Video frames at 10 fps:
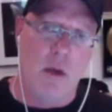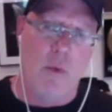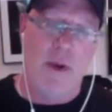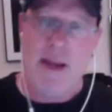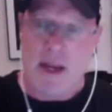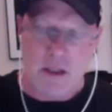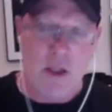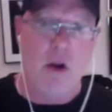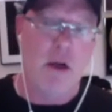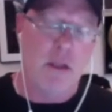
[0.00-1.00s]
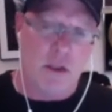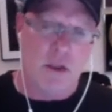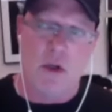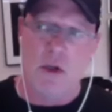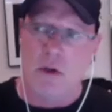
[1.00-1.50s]
We get to the Arctic
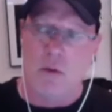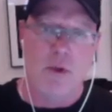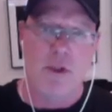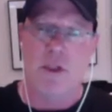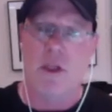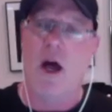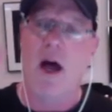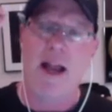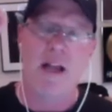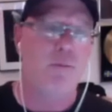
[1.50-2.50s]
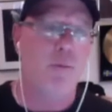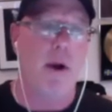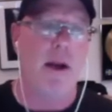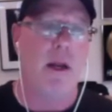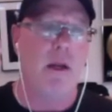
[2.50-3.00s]
Circle, which is the highest
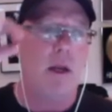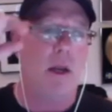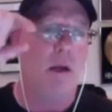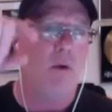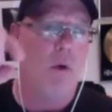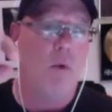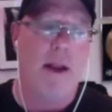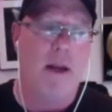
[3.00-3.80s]
point in Norway,